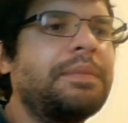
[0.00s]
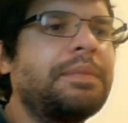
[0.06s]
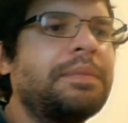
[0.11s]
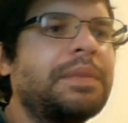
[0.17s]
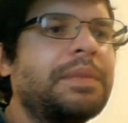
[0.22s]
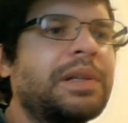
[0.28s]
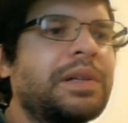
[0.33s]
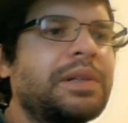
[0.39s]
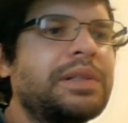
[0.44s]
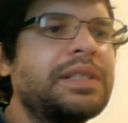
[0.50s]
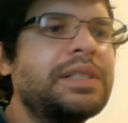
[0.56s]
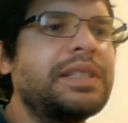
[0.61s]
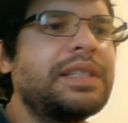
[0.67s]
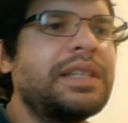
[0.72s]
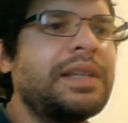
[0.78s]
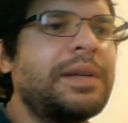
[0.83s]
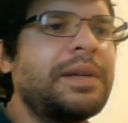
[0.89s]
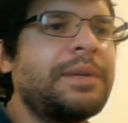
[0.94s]
because
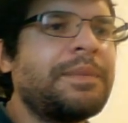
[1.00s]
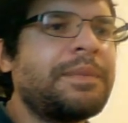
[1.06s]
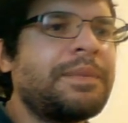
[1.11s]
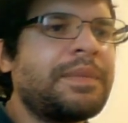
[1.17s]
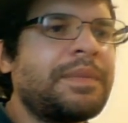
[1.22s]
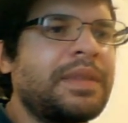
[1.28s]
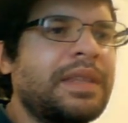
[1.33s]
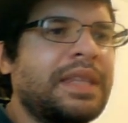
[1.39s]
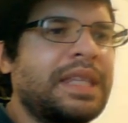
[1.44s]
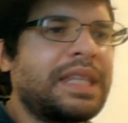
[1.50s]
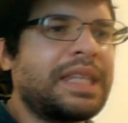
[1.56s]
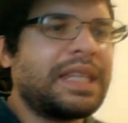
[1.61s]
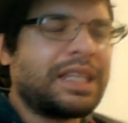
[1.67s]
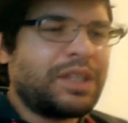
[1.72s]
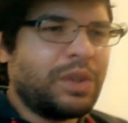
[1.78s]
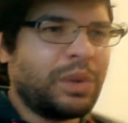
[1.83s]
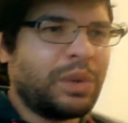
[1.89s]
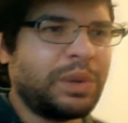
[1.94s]

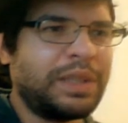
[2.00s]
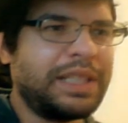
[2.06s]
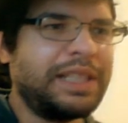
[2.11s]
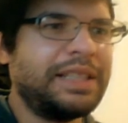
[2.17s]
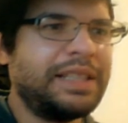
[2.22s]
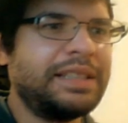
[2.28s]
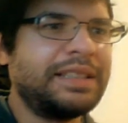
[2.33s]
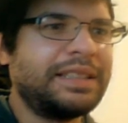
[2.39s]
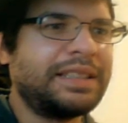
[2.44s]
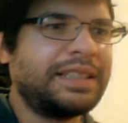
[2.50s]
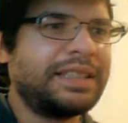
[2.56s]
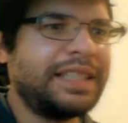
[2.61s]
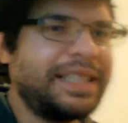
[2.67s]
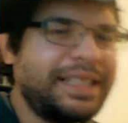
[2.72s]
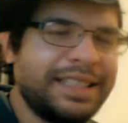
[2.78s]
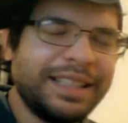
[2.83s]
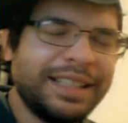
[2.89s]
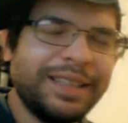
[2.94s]
God is
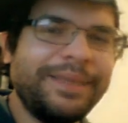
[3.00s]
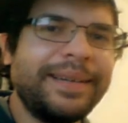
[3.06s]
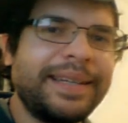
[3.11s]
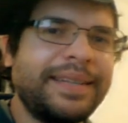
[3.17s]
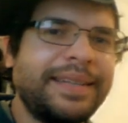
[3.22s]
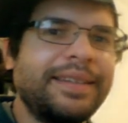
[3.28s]
light,